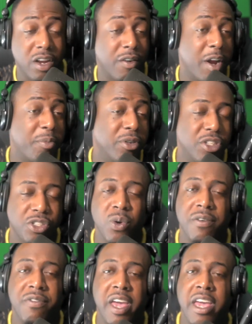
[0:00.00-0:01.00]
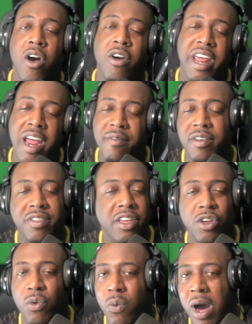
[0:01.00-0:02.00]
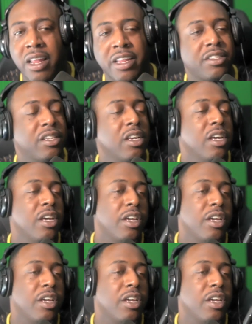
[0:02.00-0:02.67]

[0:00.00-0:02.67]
All right. Put your 2FA on everything your wallets,